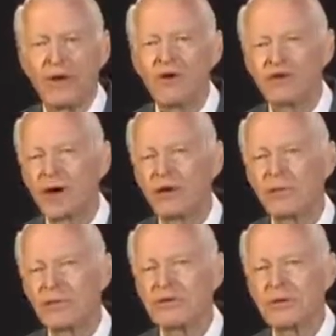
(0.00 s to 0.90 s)
Very
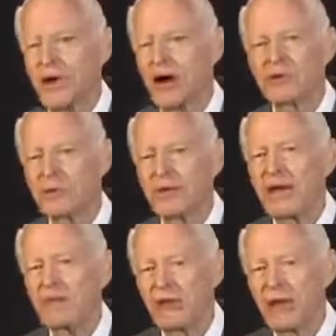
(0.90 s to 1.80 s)
seldom does a
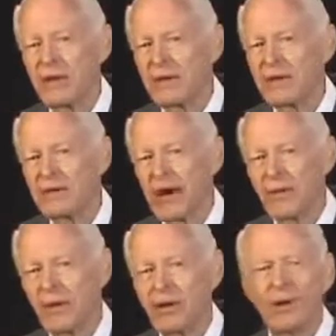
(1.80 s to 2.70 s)
congressman ever read an
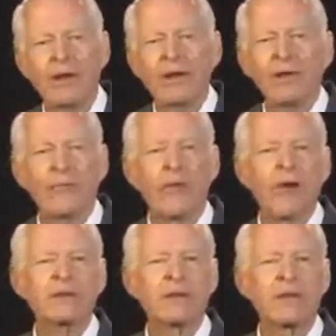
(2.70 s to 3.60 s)
entire bill.
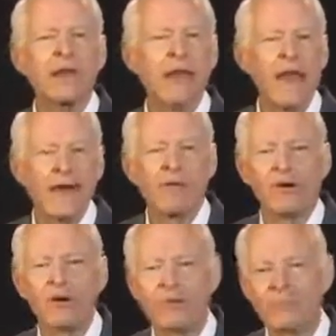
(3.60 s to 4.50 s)
Practically
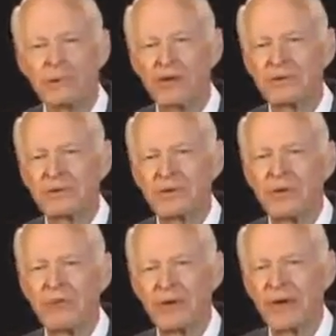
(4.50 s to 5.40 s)
never does a
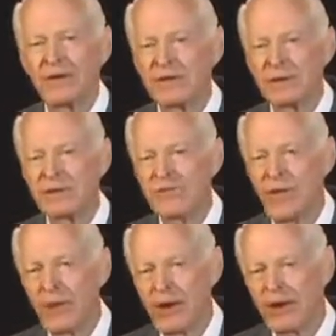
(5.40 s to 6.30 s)
president of the United States
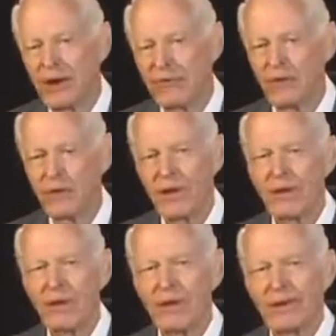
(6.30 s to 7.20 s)
of America ever
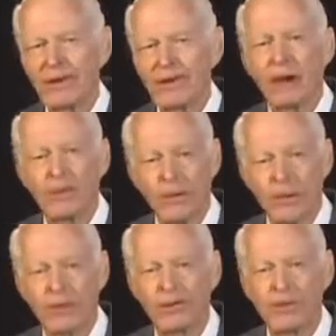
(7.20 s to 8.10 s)
read a
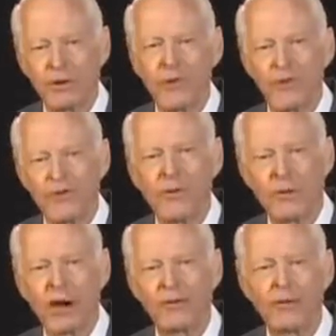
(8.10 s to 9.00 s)
bill that goes
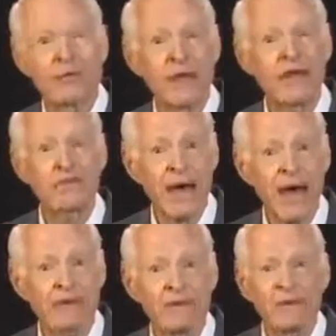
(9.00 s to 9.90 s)
before Congress, and he
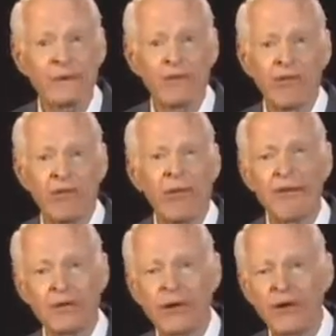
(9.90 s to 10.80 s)
signs it.
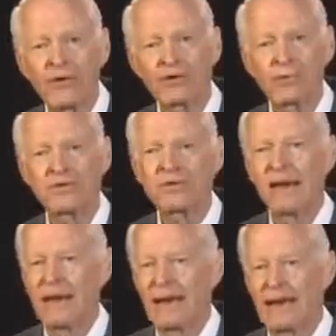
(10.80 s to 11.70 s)
And the congressmen
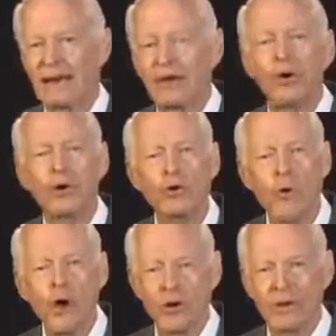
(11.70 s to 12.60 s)
sign it.
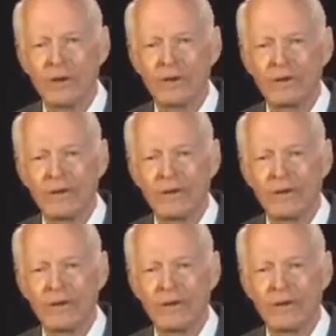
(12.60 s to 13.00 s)
Who wrote it?